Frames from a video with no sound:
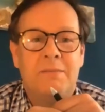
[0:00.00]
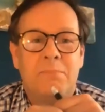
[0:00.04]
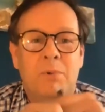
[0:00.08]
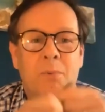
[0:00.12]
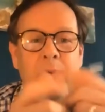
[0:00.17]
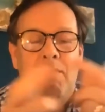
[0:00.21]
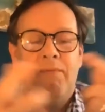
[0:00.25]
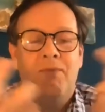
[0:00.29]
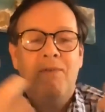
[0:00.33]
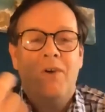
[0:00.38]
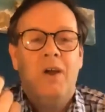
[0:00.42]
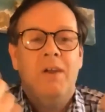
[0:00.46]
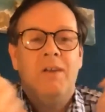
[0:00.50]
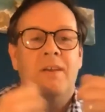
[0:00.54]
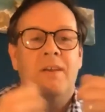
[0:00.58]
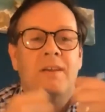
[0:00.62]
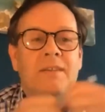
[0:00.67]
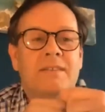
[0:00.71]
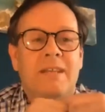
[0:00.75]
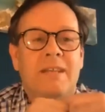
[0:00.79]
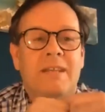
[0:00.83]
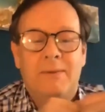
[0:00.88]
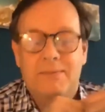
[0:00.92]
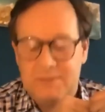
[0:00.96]
but we find
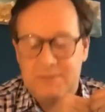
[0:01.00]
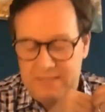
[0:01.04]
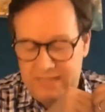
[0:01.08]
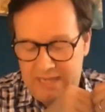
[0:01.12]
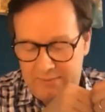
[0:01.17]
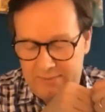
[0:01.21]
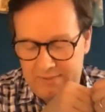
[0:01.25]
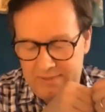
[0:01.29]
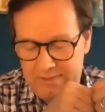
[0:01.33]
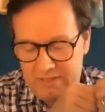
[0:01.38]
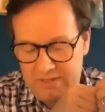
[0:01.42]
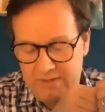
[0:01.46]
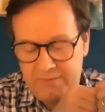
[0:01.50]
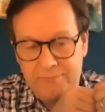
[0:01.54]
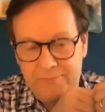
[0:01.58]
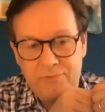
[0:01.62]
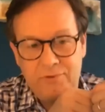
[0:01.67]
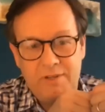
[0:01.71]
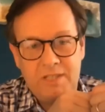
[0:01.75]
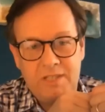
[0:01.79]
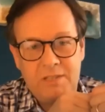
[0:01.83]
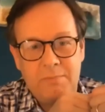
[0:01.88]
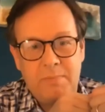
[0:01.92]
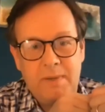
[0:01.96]
ourselves now in
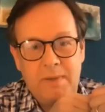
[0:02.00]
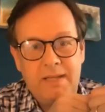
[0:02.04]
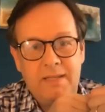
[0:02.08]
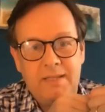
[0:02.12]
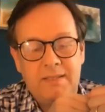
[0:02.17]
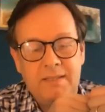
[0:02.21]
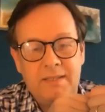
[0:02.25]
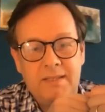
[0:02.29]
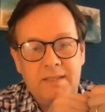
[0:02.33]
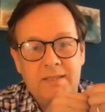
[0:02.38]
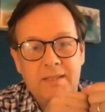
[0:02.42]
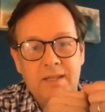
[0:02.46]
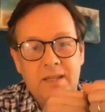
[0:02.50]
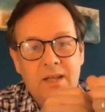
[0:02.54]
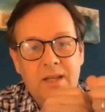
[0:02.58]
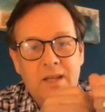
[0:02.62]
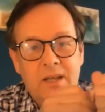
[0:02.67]
different spaces.